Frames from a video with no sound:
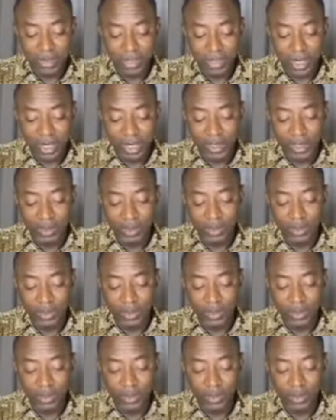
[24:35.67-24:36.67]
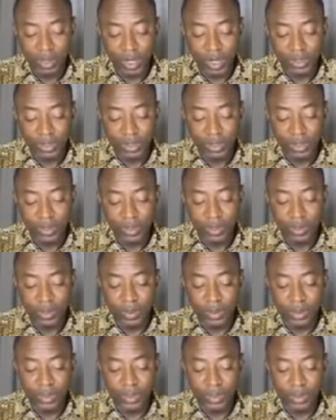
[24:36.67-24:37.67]
chatting with you, answering your
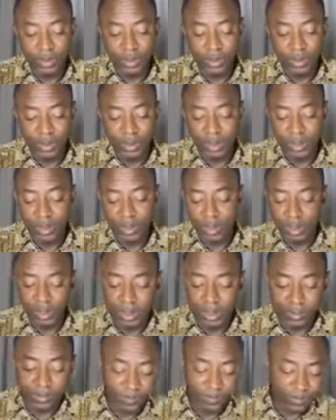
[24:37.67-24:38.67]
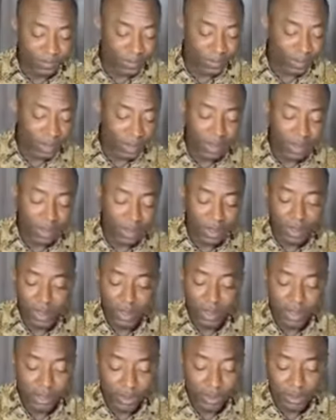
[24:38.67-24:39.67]
questions, and
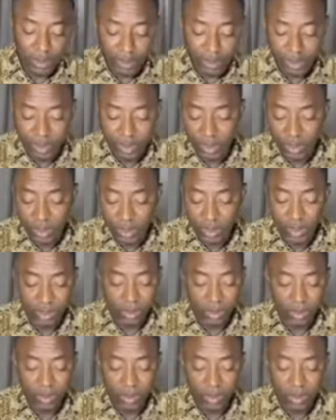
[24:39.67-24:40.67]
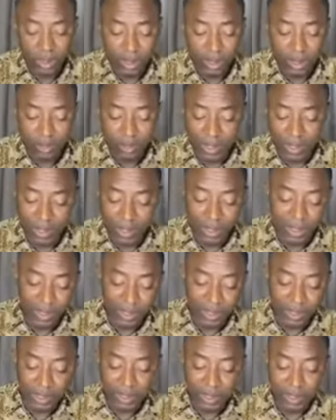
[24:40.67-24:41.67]
just picking
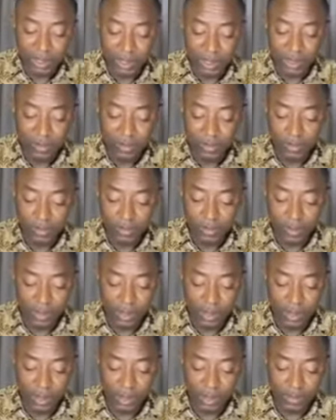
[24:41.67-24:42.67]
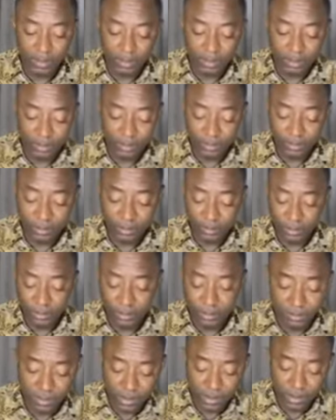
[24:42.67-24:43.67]
ideas. Okay.
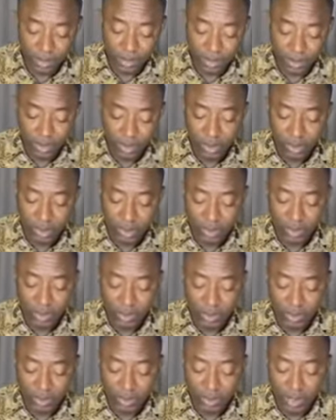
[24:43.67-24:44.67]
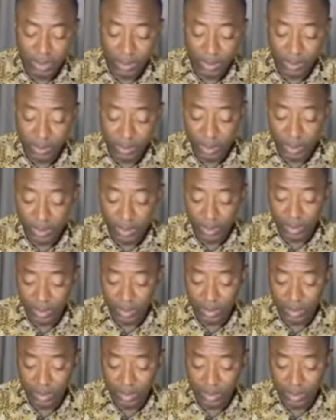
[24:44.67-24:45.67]
Somebody is trying to correct
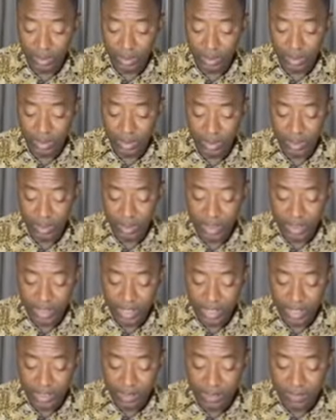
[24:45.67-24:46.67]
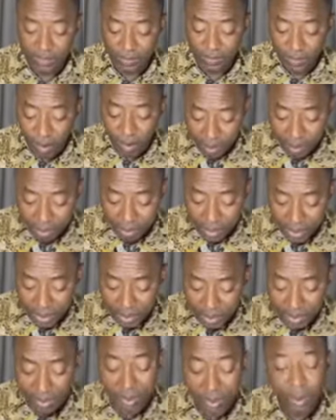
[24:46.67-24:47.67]
us. He said it's 4
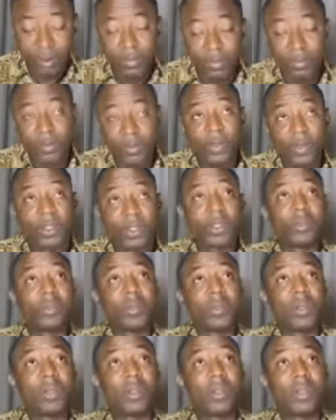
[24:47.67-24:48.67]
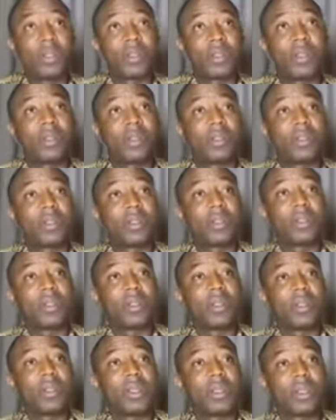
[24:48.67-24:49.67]
billion, not 40 billion. They said
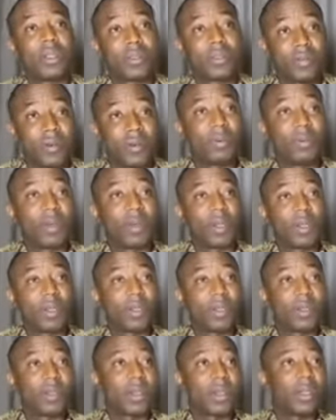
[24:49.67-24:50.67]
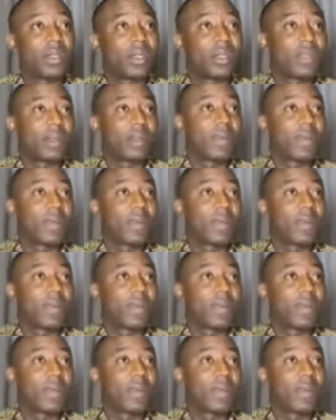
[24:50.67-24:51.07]
it's 4 billion, right?